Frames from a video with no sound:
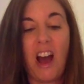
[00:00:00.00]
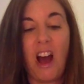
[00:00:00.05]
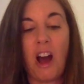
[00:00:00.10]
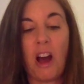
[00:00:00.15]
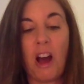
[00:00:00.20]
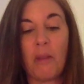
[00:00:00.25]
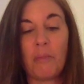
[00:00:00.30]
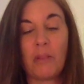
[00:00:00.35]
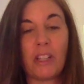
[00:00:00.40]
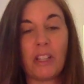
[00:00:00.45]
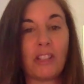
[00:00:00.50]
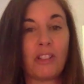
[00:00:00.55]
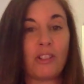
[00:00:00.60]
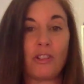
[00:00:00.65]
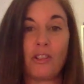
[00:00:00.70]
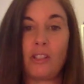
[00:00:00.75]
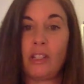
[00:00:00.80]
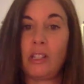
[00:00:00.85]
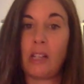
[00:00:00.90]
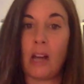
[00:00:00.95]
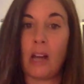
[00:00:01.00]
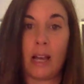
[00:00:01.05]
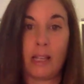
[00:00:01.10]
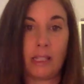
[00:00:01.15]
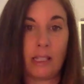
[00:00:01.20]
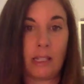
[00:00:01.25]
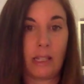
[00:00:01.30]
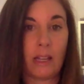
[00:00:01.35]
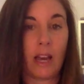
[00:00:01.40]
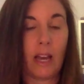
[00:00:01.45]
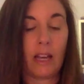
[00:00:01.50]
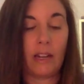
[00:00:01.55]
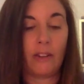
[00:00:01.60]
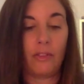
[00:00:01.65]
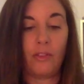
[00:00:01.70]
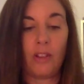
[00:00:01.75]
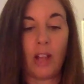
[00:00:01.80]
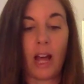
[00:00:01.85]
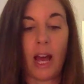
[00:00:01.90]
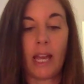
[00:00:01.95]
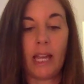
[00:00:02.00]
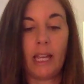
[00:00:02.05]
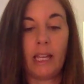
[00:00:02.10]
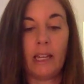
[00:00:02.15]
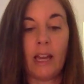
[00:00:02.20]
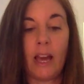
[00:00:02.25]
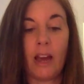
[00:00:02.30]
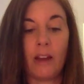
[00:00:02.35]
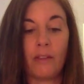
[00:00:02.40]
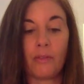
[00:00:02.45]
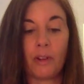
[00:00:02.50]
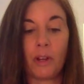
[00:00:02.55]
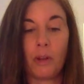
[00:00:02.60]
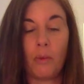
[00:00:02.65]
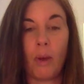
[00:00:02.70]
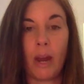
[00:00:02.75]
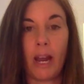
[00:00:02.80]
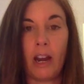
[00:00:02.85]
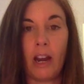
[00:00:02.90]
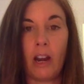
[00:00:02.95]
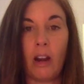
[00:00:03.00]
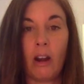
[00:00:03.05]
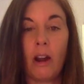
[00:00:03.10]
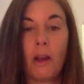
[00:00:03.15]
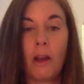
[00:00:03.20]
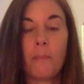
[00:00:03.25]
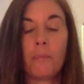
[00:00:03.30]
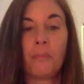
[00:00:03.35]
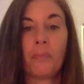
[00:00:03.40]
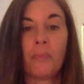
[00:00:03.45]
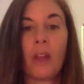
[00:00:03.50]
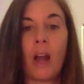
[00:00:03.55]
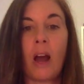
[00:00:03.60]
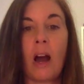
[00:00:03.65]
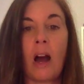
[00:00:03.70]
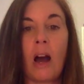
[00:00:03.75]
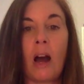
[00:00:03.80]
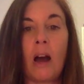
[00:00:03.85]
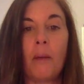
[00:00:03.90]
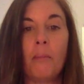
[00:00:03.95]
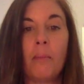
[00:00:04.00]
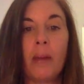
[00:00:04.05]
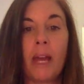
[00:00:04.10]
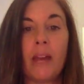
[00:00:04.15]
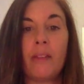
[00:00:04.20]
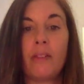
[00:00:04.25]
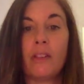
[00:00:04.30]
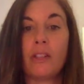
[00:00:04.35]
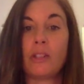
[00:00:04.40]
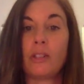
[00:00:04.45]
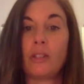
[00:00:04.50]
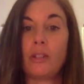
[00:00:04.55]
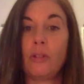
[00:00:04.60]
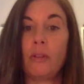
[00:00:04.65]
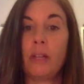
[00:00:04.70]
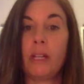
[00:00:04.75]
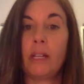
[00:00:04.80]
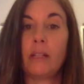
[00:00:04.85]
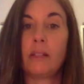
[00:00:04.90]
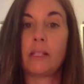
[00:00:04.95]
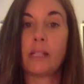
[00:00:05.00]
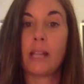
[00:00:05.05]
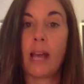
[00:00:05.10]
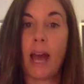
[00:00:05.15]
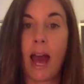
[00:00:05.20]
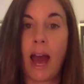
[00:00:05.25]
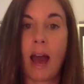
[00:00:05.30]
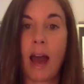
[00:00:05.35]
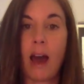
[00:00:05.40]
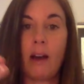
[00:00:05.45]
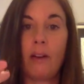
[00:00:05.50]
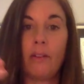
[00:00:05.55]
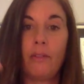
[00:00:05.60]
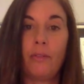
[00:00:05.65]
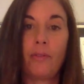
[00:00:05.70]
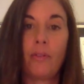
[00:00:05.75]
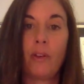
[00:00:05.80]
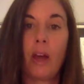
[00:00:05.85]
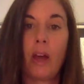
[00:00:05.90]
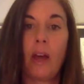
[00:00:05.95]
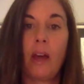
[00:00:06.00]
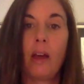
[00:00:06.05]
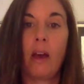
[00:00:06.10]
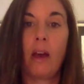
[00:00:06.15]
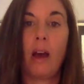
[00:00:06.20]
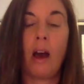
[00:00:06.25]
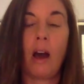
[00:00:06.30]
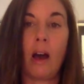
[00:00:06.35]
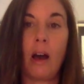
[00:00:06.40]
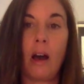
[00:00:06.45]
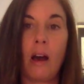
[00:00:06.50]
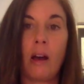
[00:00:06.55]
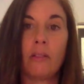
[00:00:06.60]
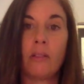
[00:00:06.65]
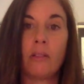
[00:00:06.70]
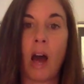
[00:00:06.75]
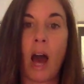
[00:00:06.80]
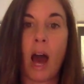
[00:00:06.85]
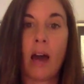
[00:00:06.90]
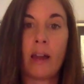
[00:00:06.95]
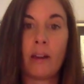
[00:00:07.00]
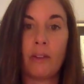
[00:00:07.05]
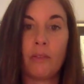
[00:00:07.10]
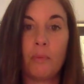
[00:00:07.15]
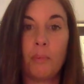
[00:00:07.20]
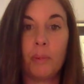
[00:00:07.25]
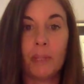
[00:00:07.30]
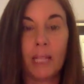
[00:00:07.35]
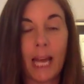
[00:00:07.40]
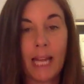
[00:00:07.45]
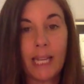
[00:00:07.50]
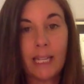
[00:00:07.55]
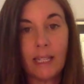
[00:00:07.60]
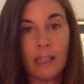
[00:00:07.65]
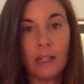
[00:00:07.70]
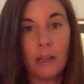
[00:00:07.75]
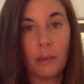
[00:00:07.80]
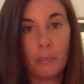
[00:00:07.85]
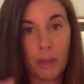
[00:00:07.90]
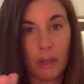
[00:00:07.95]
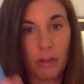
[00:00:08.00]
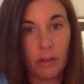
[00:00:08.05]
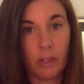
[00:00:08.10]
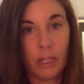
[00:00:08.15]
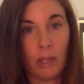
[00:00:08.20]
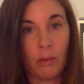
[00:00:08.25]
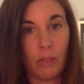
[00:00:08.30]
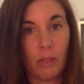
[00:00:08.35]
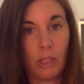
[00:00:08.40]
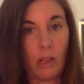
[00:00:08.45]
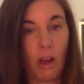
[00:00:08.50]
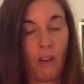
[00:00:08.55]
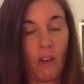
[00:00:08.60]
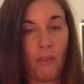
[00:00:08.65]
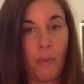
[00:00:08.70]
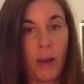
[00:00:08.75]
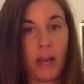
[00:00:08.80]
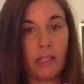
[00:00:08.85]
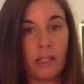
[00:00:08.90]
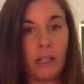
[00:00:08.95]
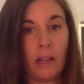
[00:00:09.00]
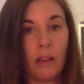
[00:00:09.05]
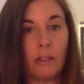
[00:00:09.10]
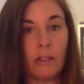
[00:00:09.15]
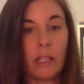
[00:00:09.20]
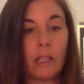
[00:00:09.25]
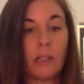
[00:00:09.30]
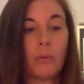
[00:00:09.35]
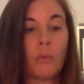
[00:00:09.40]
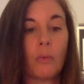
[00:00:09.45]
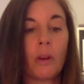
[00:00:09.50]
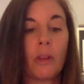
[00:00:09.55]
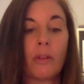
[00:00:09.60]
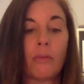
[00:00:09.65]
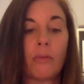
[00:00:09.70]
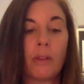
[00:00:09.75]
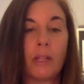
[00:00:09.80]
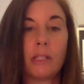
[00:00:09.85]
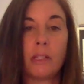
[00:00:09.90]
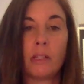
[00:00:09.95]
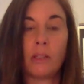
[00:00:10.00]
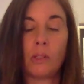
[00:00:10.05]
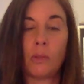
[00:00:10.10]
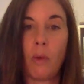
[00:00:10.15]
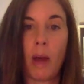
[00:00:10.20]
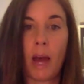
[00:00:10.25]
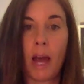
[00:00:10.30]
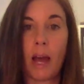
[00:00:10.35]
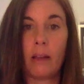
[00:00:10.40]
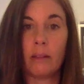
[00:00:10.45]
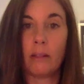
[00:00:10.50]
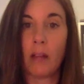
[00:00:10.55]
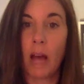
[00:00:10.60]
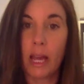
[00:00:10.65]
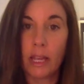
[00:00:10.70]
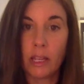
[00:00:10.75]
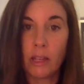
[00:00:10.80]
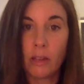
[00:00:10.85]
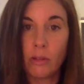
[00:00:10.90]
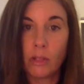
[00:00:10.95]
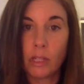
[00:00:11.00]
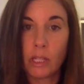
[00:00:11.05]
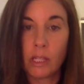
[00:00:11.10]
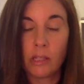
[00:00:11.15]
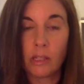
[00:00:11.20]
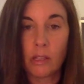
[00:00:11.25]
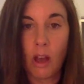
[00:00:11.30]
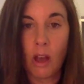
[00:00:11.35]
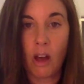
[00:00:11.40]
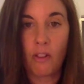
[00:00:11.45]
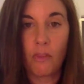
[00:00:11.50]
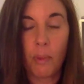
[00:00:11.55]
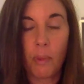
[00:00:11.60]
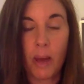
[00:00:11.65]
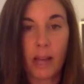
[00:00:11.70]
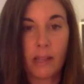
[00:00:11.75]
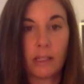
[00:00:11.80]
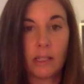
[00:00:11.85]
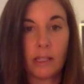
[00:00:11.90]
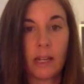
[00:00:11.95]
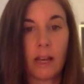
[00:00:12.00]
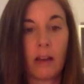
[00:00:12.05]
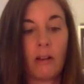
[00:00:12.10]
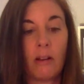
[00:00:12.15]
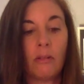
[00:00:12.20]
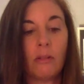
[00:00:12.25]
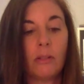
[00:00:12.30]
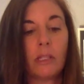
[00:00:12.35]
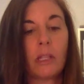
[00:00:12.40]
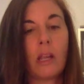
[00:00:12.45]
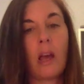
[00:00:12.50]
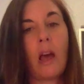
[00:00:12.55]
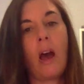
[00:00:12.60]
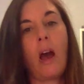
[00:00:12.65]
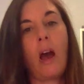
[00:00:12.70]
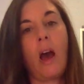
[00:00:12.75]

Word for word: because um, there's dust kind of flying everywhere. Um, and the students have uh, a lot of blending ability with soft pastels. That's one of the reasons why I like using soft pastels.